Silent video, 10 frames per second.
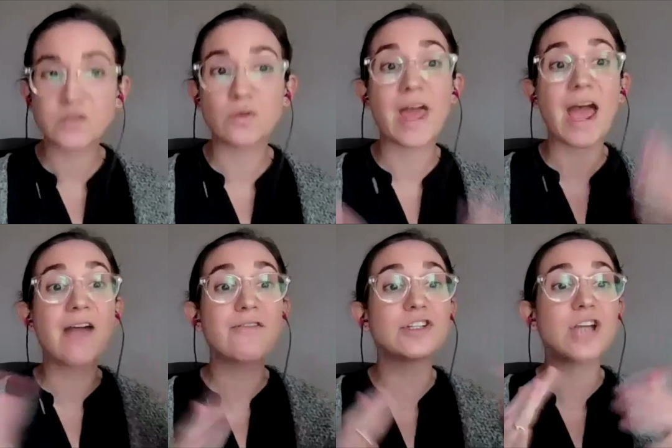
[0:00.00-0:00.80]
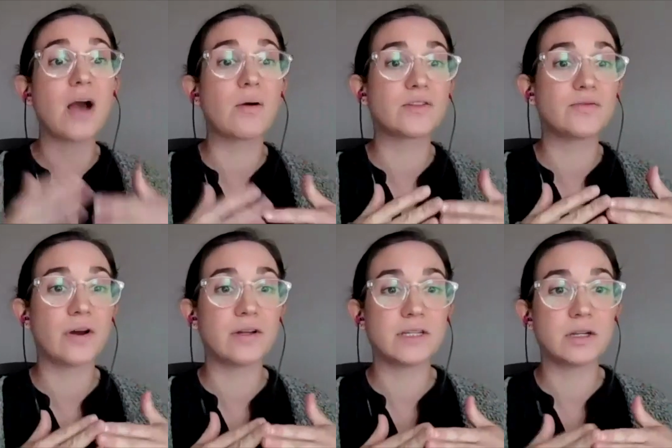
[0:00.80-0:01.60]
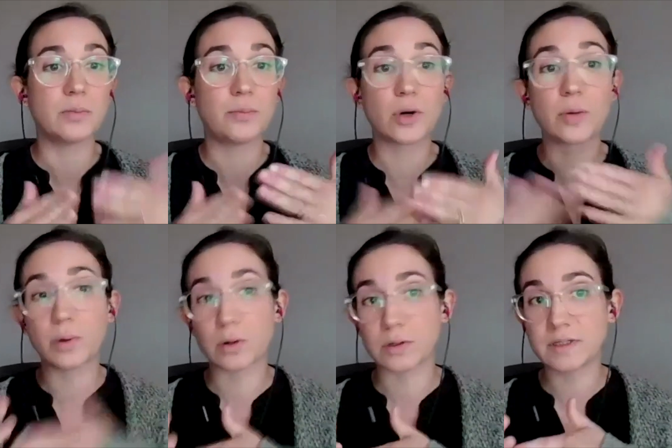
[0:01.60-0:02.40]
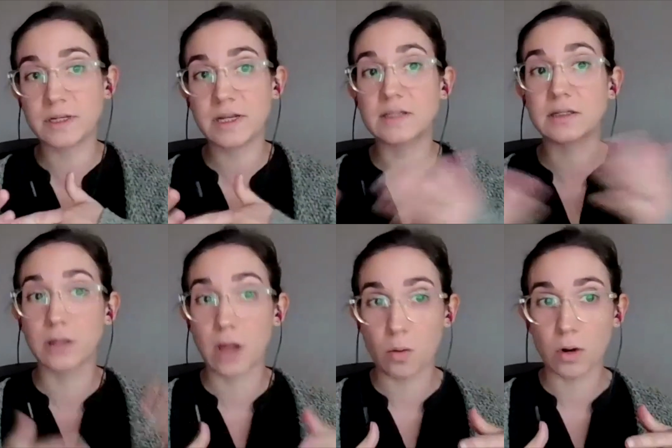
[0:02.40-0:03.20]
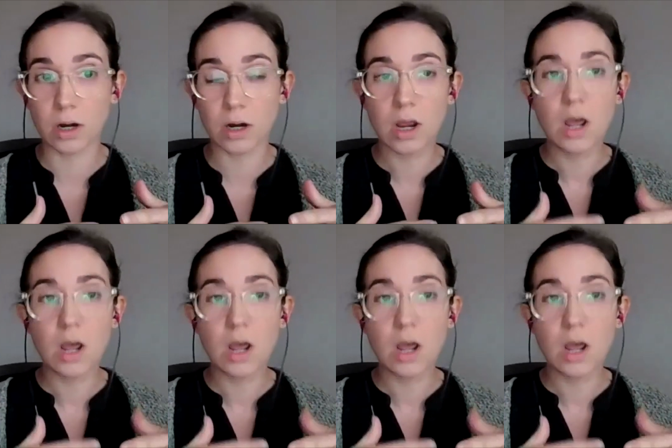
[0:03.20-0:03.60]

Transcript: So the average hours volunteered per person is lower.